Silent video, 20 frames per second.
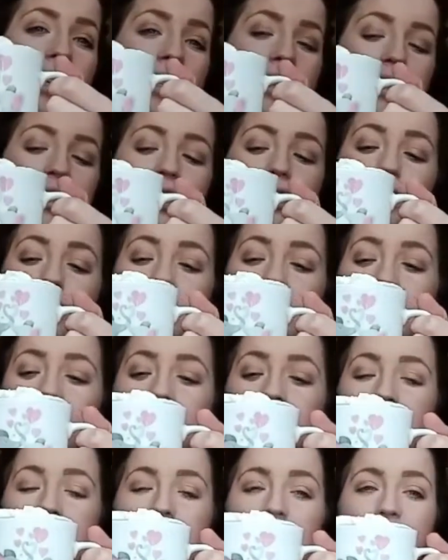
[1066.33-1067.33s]
and it's two
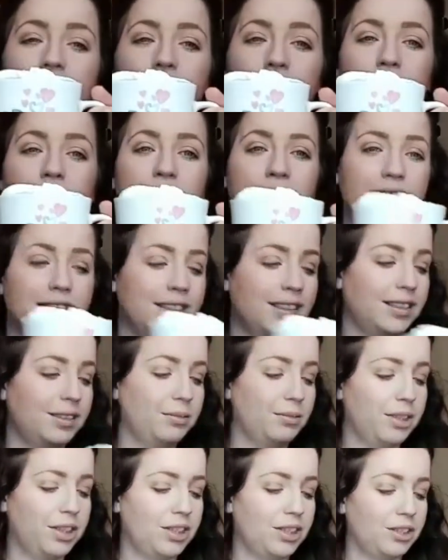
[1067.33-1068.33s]
little
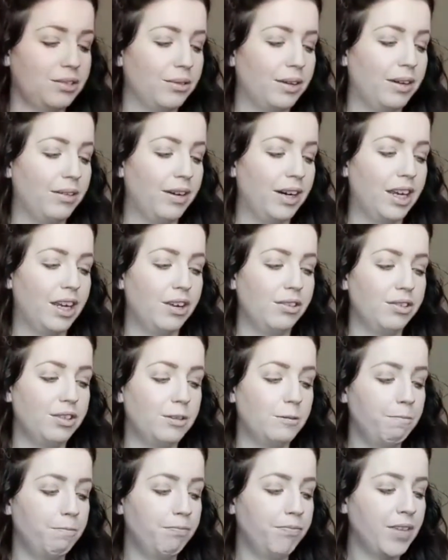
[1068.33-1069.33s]
elephants, which is really, really cute.